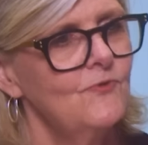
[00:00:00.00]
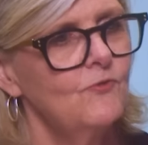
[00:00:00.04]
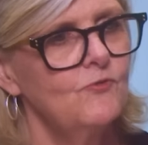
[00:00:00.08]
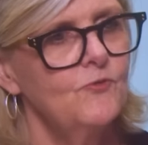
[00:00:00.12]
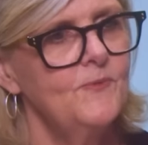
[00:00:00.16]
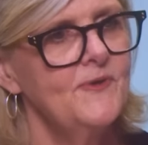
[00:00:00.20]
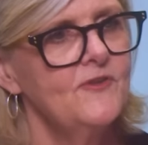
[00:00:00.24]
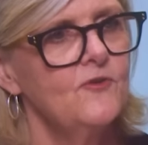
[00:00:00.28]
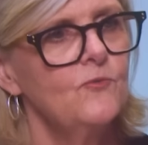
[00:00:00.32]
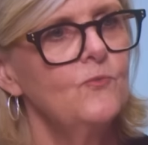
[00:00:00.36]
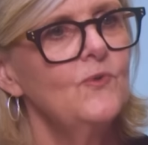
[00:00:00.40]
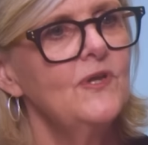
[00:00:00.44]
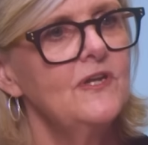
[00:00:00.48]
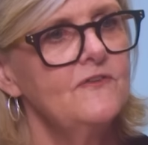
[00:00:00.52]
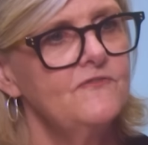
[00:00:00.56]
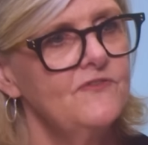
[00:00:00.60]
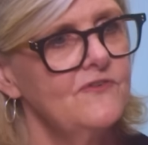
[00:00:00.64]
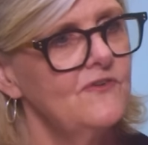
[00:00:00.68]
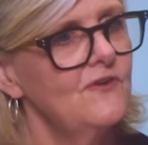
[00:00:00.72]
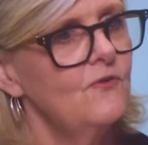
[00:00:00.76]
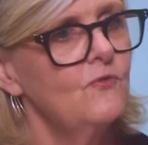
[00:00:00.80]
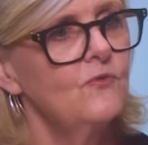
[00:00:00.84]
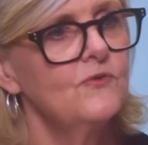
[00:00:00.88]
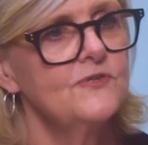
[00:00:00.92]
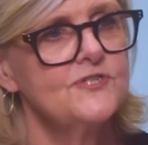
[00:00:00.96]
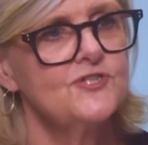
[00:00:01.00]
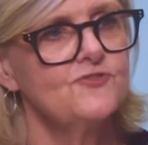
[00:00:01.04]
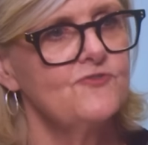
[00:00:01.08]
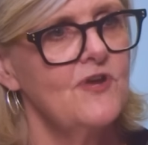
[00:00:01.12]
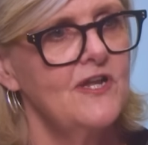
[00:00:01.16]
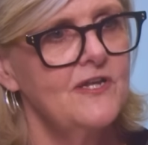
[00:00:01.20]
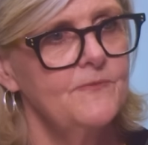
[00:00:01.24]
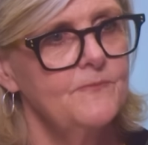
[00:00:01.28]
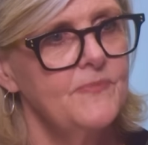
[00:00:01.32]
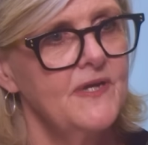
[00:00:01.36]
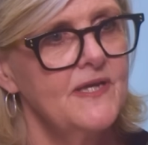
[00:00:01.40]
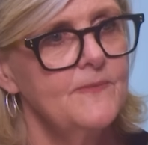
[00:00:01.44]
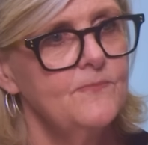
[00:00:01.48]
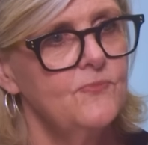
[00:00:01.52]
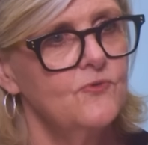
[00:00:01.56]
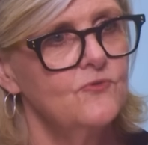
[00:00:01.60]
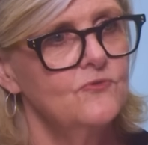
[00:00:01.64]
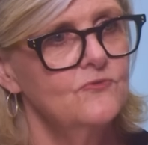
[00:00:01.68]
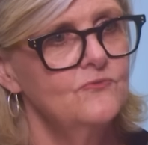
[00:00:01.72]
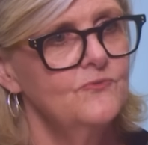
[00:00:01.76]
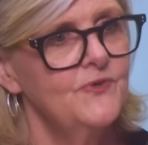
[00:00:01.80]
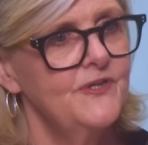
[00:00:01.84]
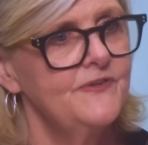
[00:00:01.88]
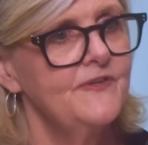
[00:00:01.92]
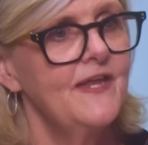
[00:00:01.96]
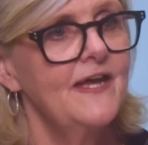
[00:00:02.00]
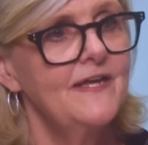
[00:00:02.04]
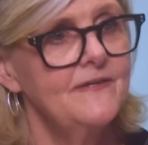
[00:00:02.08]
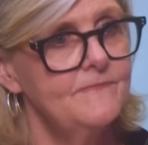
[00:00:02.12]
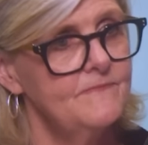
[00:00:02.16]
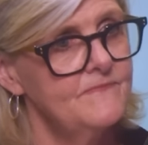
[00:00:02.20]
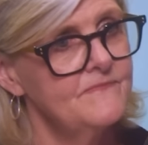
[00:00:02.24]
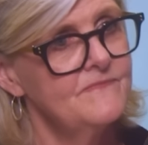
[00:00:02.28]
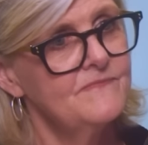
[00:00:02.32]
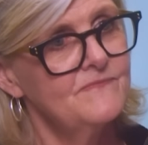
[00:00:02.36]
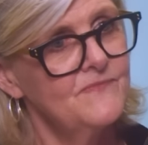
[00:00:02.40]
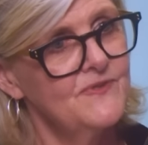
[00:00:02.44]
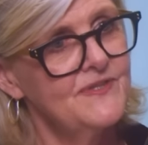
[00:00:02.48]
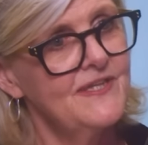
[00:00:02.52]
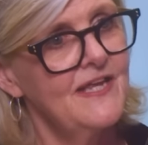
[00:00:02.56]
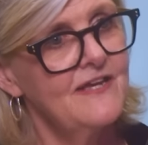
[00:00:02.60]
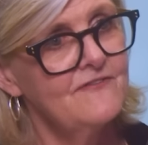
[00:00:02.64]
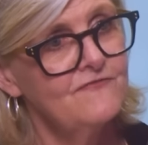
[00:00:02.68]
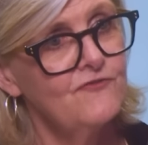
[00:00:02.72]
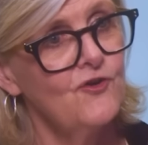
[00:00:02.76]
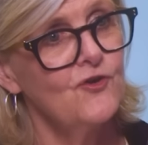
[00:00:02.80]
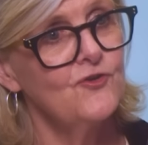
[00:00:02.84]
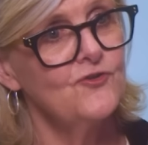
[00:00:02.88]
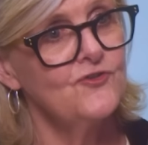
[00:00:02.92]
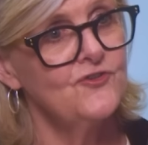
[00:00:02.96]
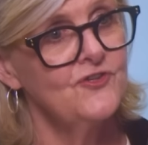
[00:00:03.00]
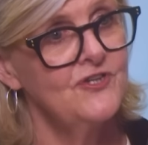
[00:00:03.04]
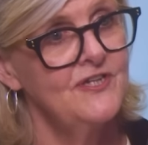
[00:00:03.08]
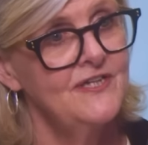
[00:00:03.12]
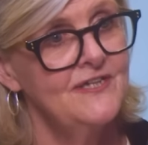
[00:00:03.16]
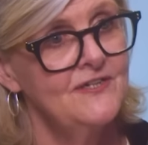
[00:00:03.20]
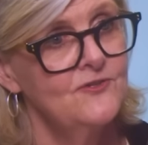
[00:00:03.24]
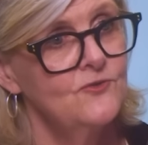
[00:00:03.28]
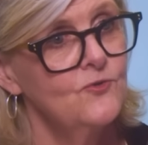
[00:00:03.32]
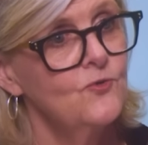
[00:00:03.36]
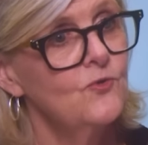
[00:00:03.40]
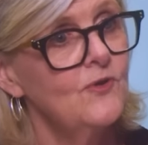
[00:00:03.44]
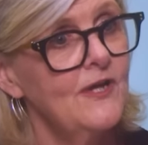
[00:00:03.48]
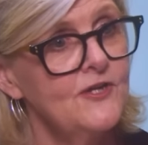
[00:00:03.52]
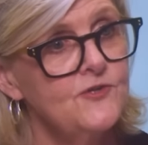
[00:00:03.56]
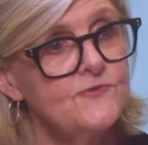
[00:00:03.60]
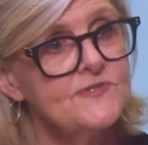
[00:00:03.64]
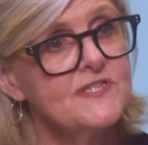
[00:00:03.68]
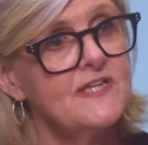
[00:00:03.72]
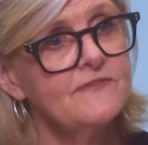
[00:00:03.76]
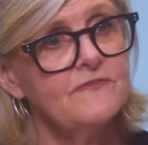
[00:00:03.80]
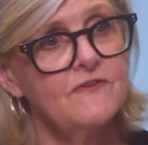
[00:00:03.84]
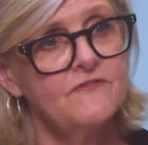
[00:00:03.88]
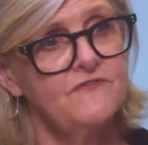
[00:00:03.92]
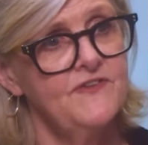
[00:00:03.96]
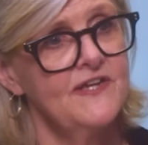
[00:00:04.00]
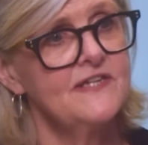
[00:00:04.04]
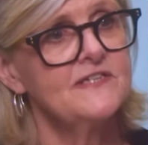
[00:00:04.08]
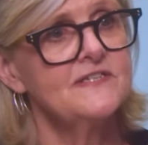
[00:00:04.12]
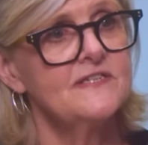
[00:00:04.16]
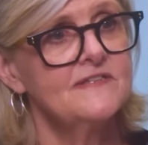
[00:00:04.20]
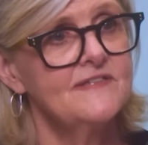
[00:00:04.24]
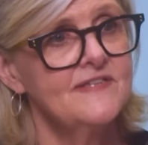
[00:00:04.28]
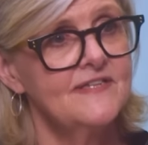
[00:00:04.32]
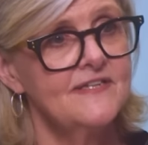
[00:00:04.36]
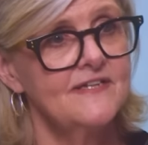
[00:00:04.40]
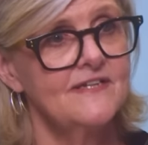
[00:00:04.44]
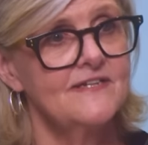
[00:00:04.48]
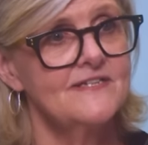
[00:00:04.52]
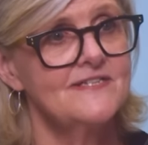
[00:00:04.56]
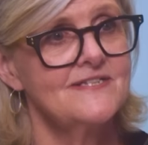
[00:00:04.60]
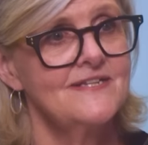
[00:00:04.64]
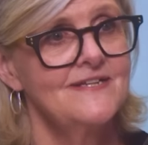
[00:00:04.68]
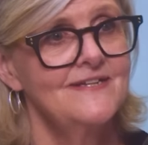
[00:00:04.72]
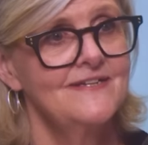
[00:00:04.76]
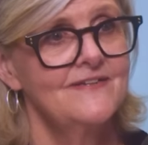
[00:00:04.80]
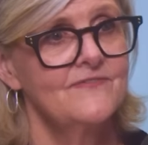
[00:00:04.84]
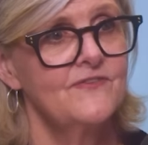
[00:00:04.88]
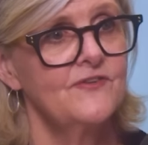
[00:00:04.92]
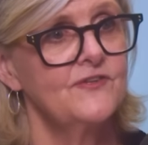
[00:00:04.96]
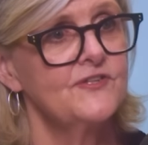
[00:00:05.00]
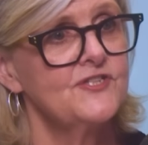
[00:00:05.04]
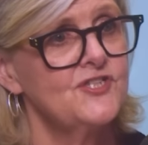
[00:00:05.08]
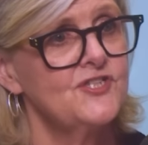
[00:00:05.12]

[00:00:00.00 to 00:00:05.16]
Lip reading: what will be the will of all Australian people when they vote. All I do is give effect to things that